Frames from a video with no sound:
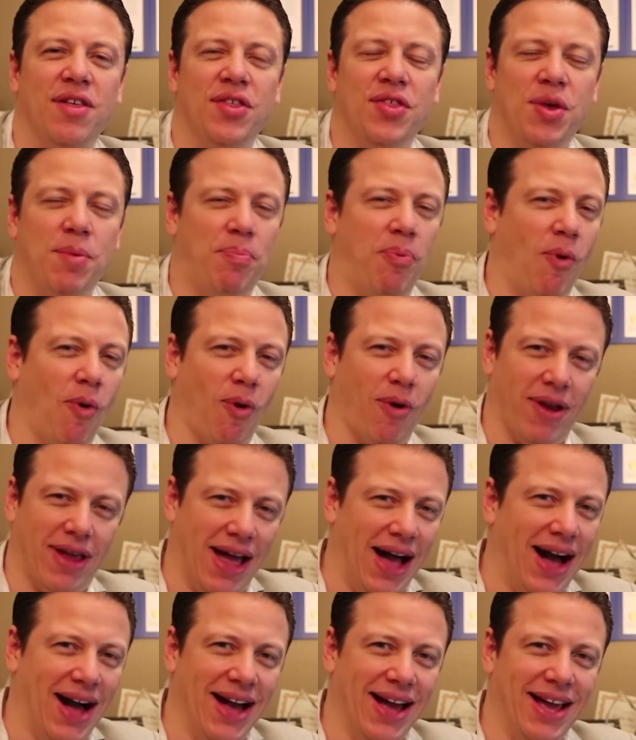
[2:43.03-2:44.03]
the poor
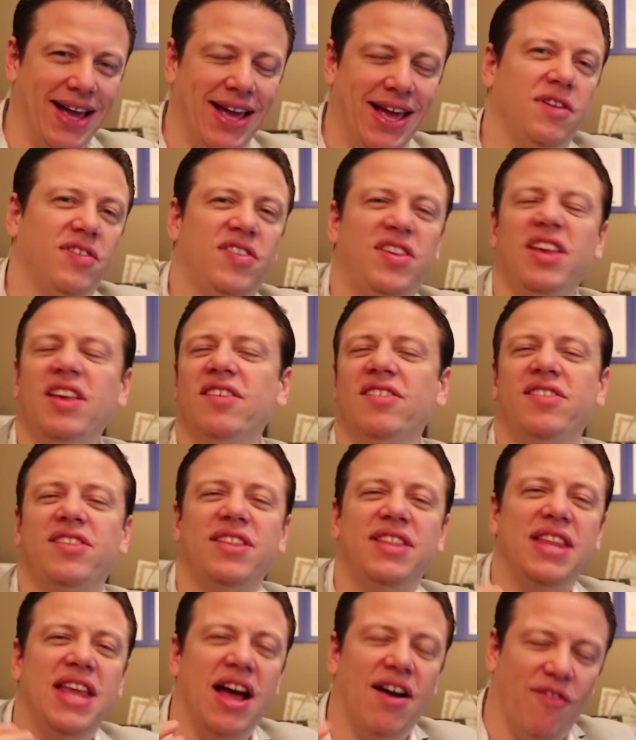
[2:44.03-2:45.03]
guy, as he is
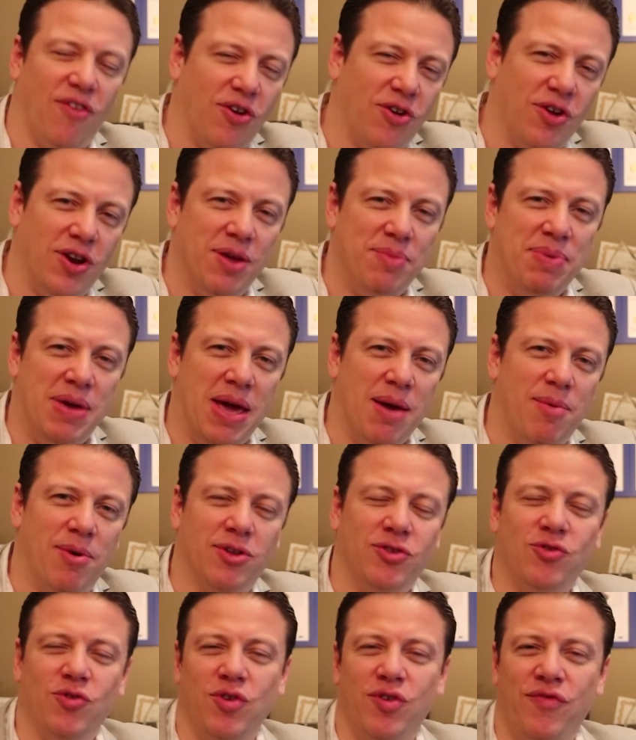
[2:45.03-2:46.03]
never gonna be
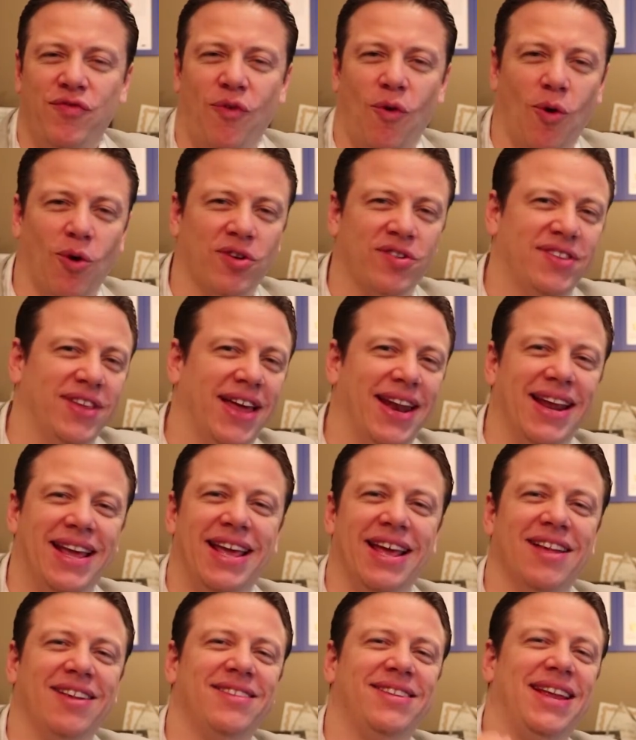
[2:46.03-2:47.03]
able to enforce that
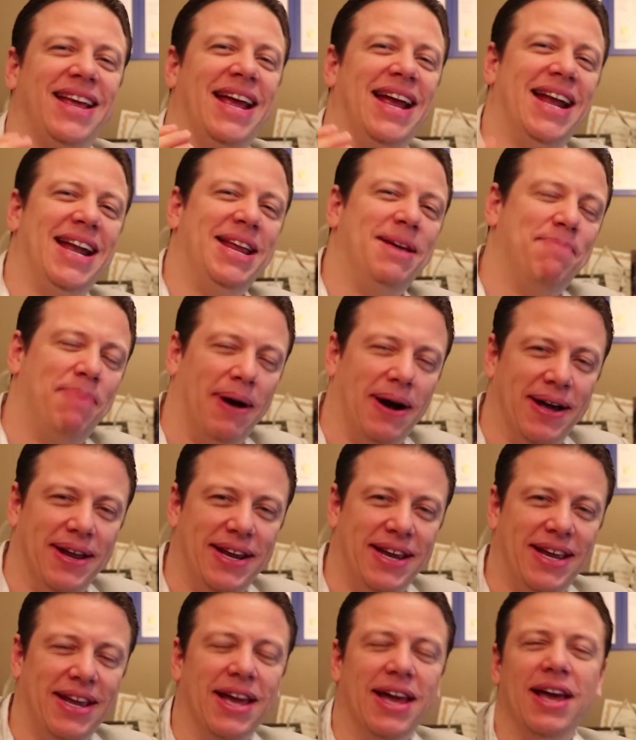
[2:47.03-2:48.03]
against
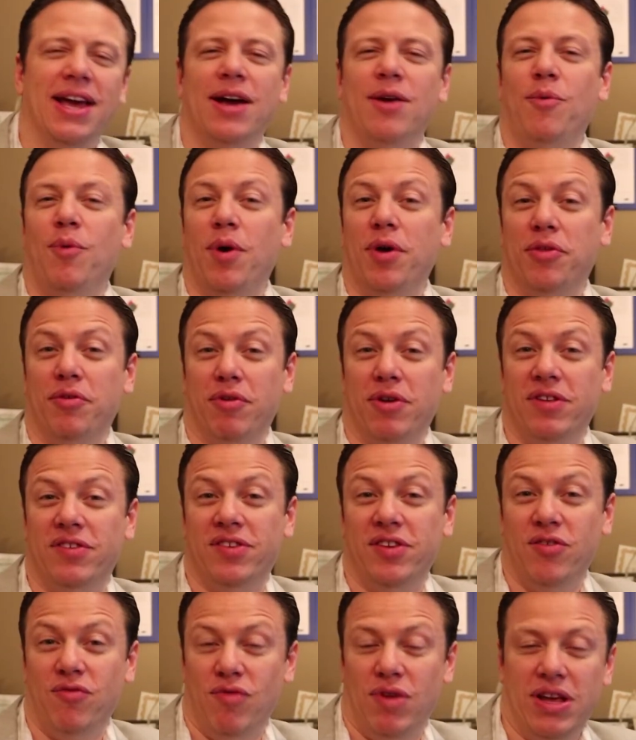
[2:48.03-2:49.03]
anybody, whether
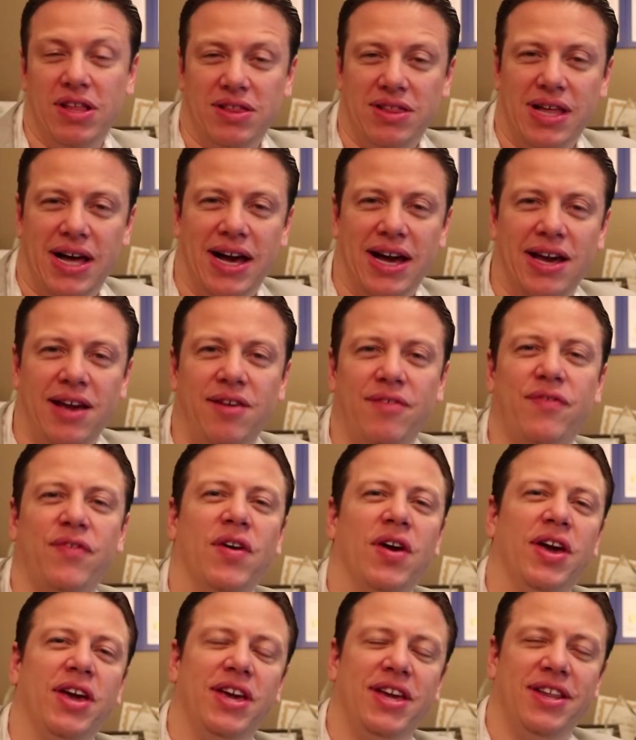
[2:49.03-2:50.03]
it's in real life,
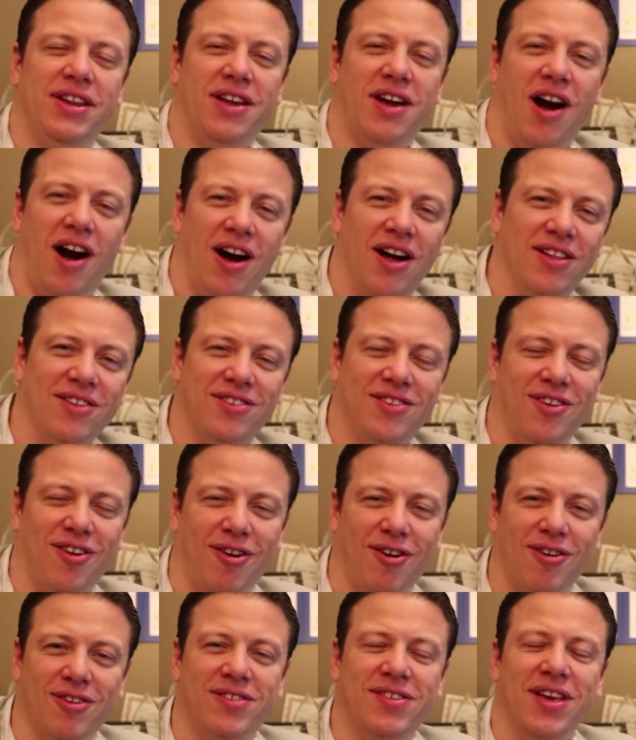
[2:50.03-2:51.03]
in
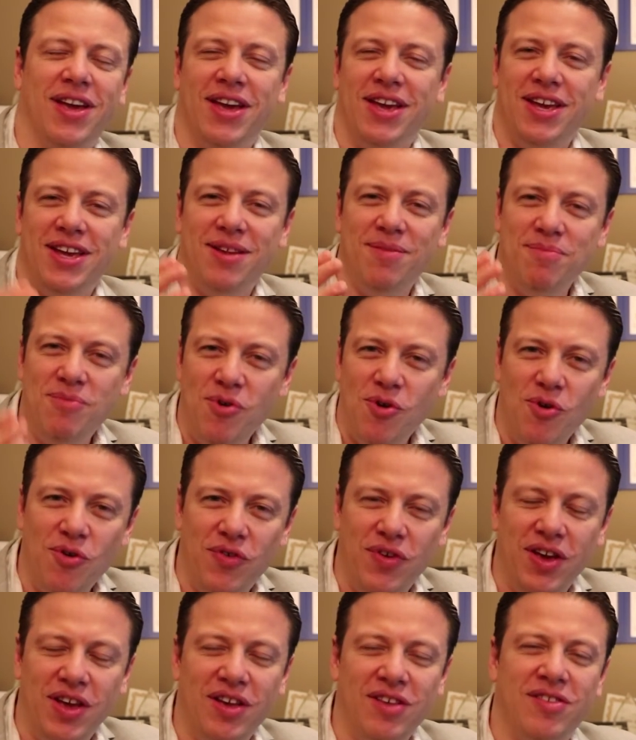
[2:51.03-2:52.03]
concerts, in
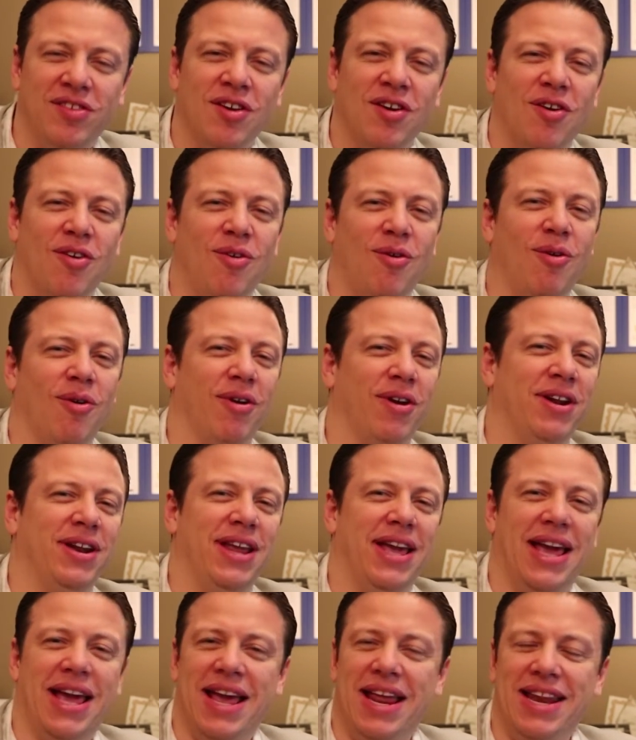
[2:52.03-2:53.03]
movies, or in
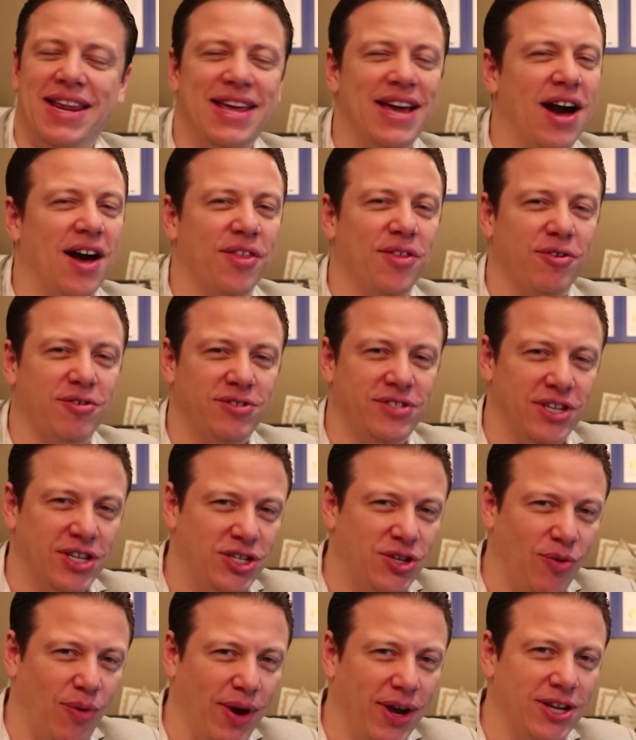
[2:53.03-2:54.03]
any other
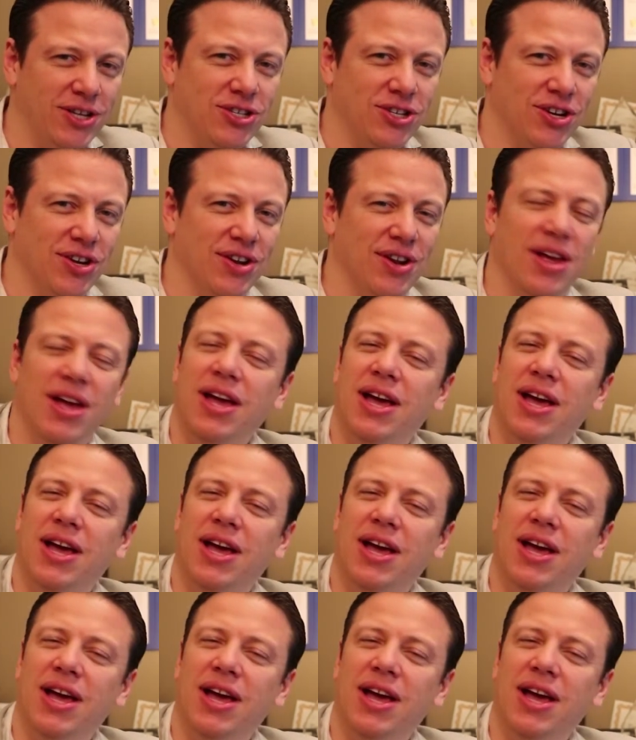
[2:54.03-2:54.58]
situation.